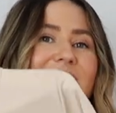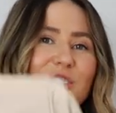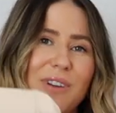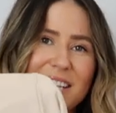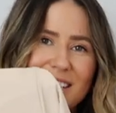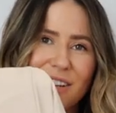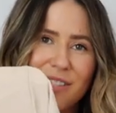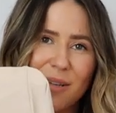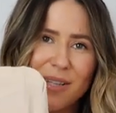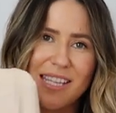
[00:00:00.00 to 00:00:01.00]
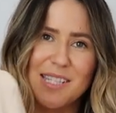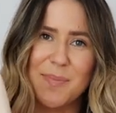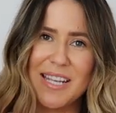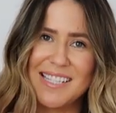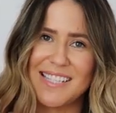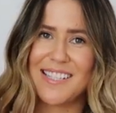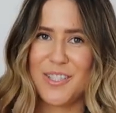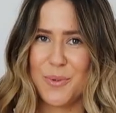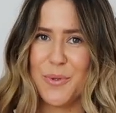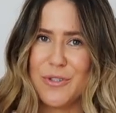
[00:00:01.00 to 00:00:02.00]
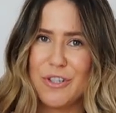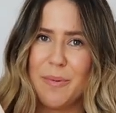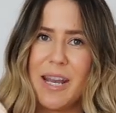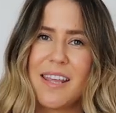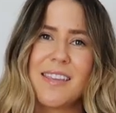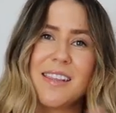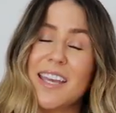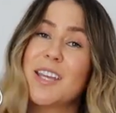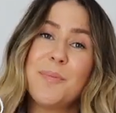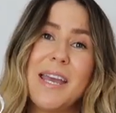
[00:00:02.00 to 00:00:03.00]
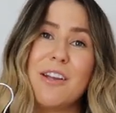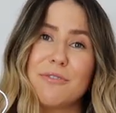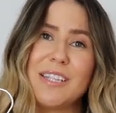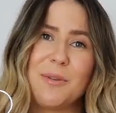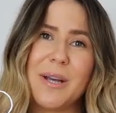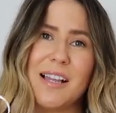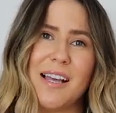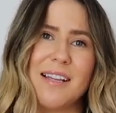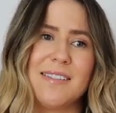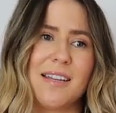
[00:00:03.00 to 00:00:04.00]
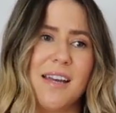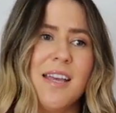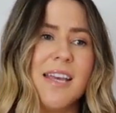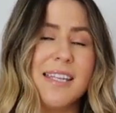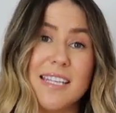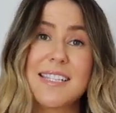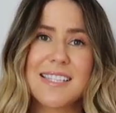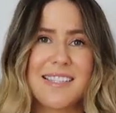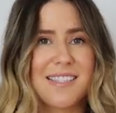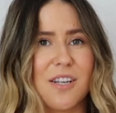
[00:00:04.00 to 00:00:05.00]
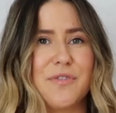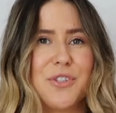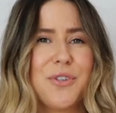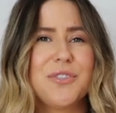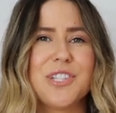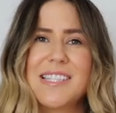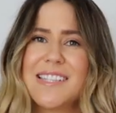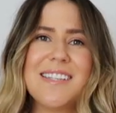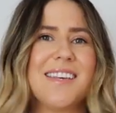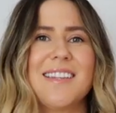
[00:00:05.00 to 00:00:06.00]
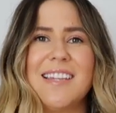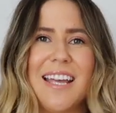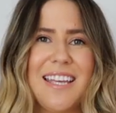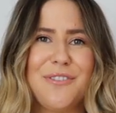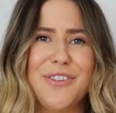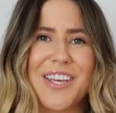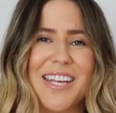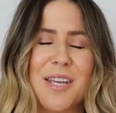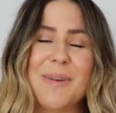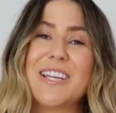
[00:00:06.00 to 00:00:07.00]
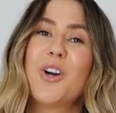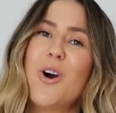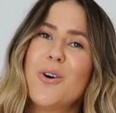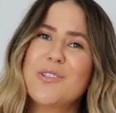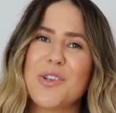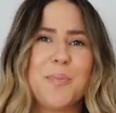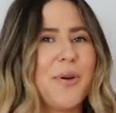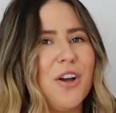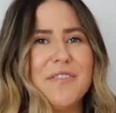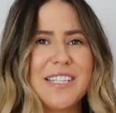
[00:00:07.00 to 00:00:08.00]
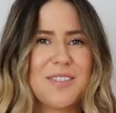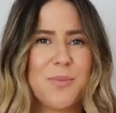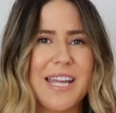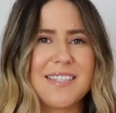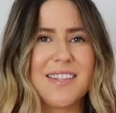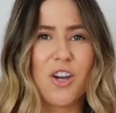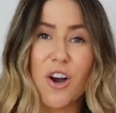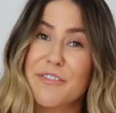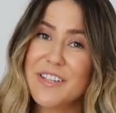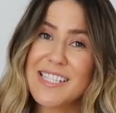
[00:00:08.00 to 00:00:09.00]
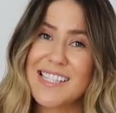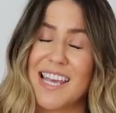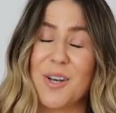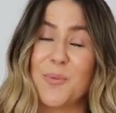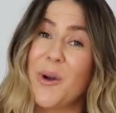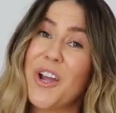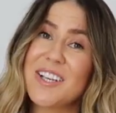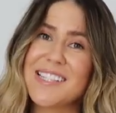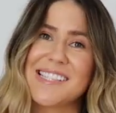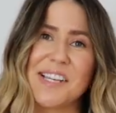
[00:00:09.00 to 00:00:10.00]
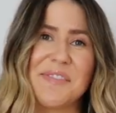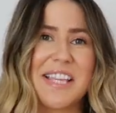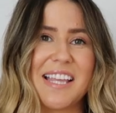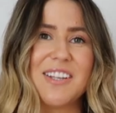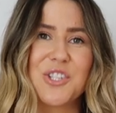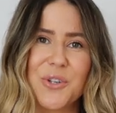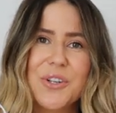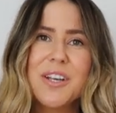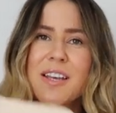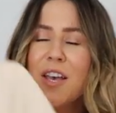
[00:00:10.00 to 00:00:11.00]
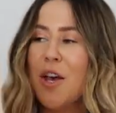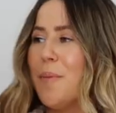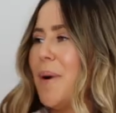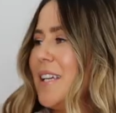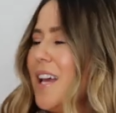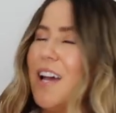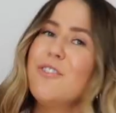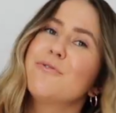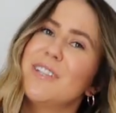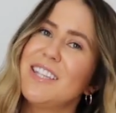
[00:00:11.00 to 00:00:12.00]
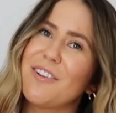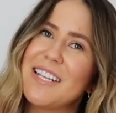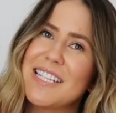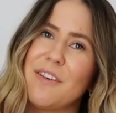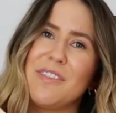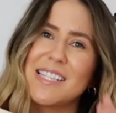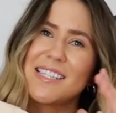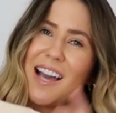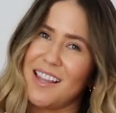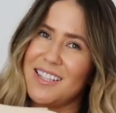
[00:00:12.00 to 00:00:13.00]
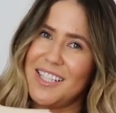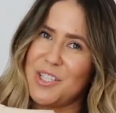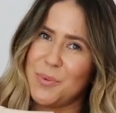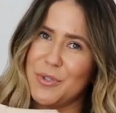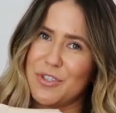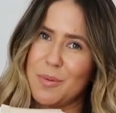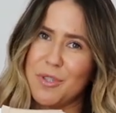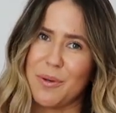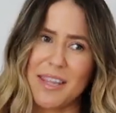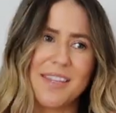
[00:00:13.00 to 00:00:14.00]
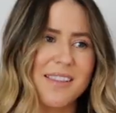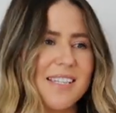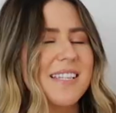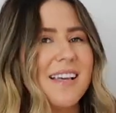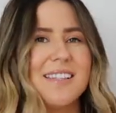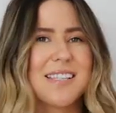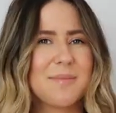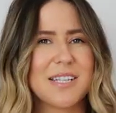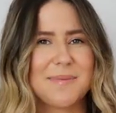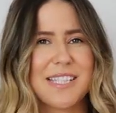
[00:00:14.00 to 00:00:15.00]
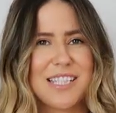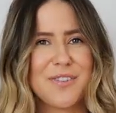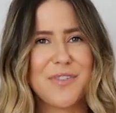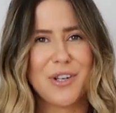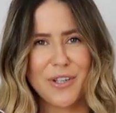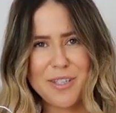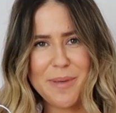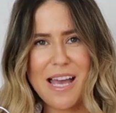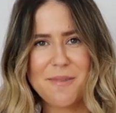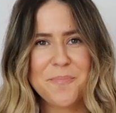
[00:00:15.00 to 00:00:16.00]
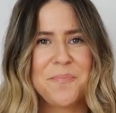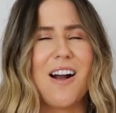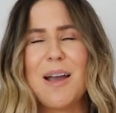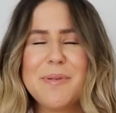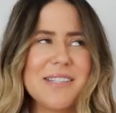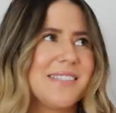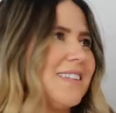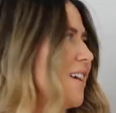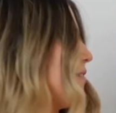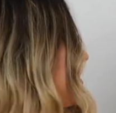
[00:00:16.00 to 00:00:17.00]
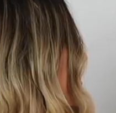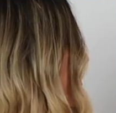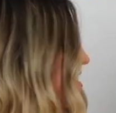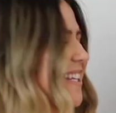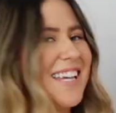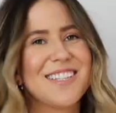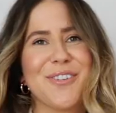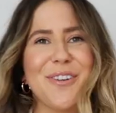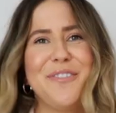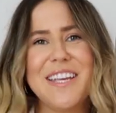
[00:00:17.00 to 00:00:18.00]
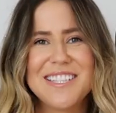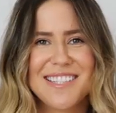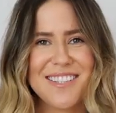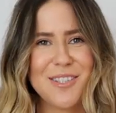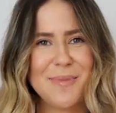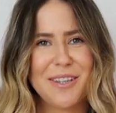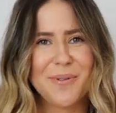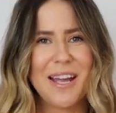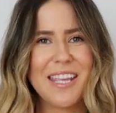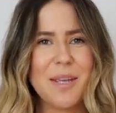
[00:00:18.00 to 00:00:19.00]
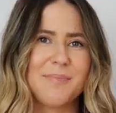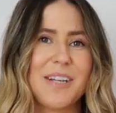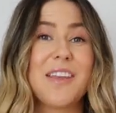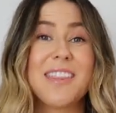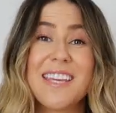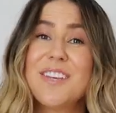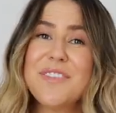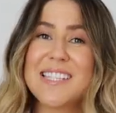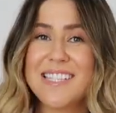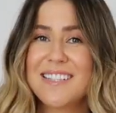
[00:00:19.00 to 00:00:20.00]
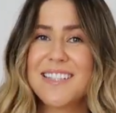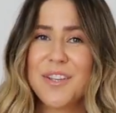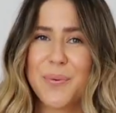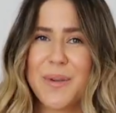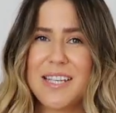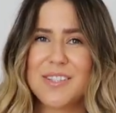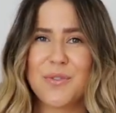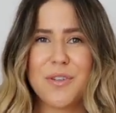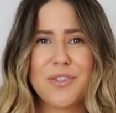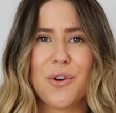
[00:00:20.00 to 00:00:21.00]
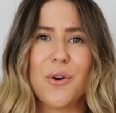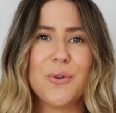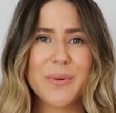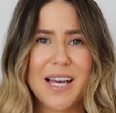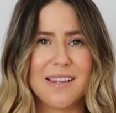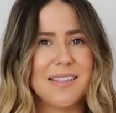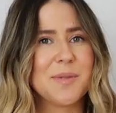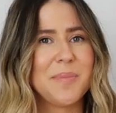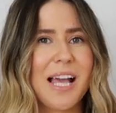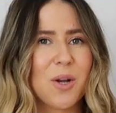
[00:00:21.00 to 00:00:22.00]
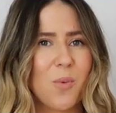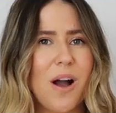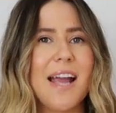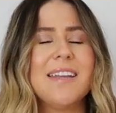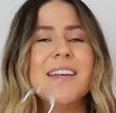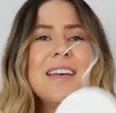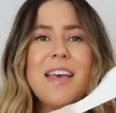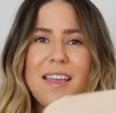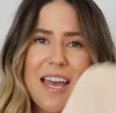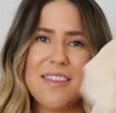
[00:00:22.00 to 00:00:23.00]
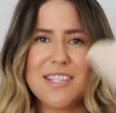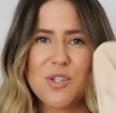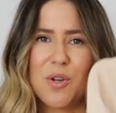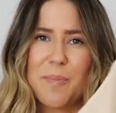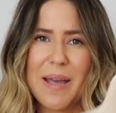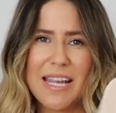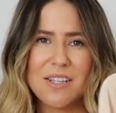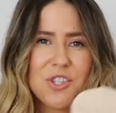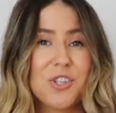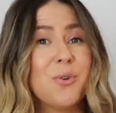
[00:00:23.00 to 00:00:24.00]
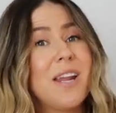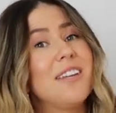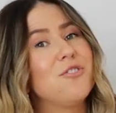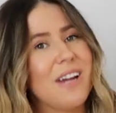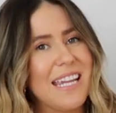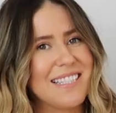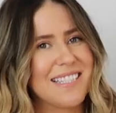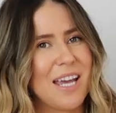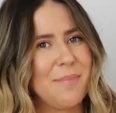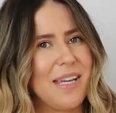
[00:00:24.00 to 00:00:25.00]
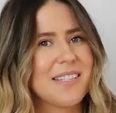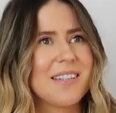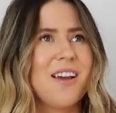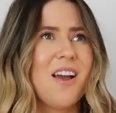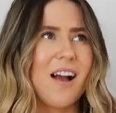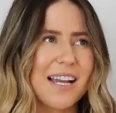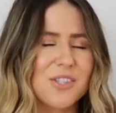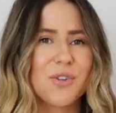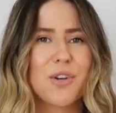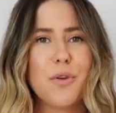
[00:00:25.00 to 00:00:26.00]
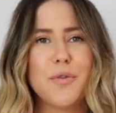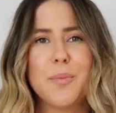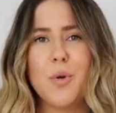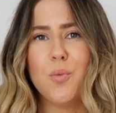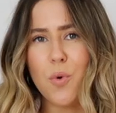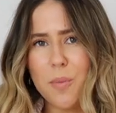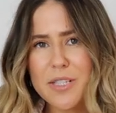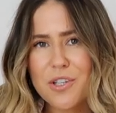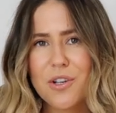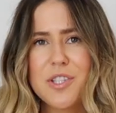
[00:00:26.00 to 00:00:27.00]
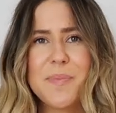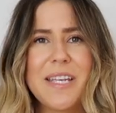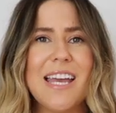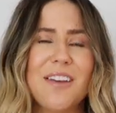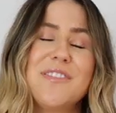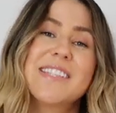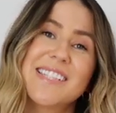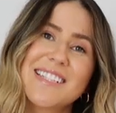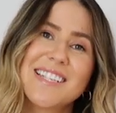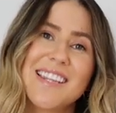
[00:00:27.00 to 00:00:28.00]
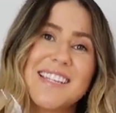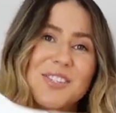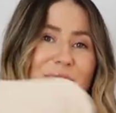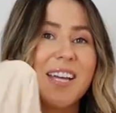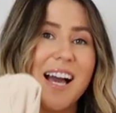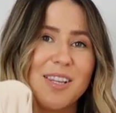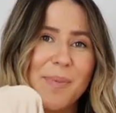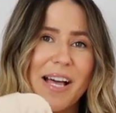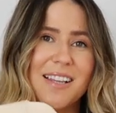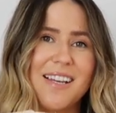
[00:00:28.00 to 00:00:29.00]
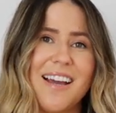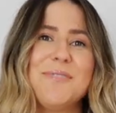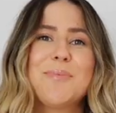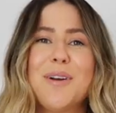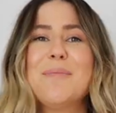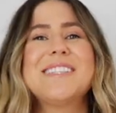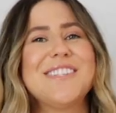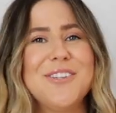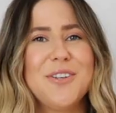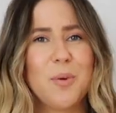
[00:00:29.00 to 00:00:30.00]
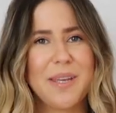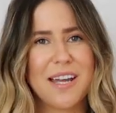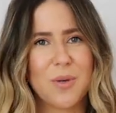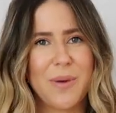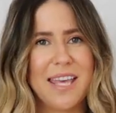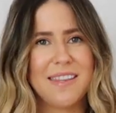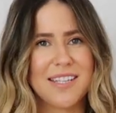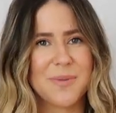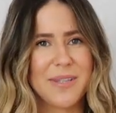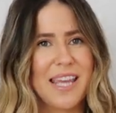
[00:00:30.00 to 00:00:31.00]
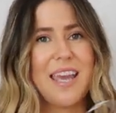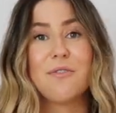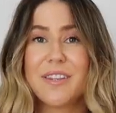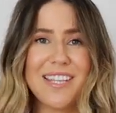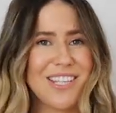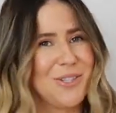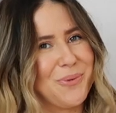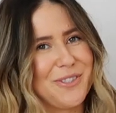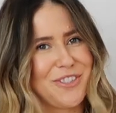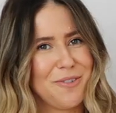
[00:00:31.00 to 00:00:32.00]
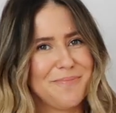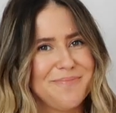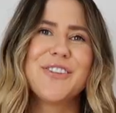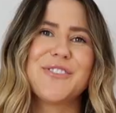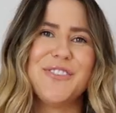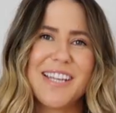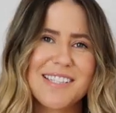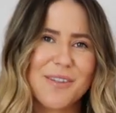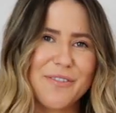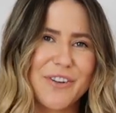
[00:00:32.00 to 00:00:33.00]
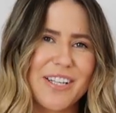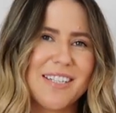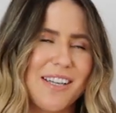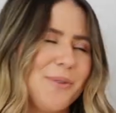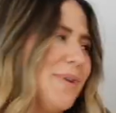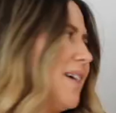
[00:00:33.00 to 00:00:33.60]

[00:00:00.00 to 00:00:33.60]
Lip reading: it's great to have some of these basics in your wardrobe. And I think they can pair really well under knits and stuff too, just as another layer if you're getting a bit cold. So perfect to wear to the office and work and stuff like that too. But yeah, really great to have this color in your wardrobe too. I think this color sometimes gets forgotten about. I personally love it. You can see it sort of features a little bit throughout here. But I think if you stick to your three sort of tonal colors, black, white, and this sort of beige, you could add gray into that mix. I sort of go for more warmer tones, but yeah, if you stick to this sort of color palette, I promise you, you'll be able to wear these with everything in your wardrobe. So next up, we've got another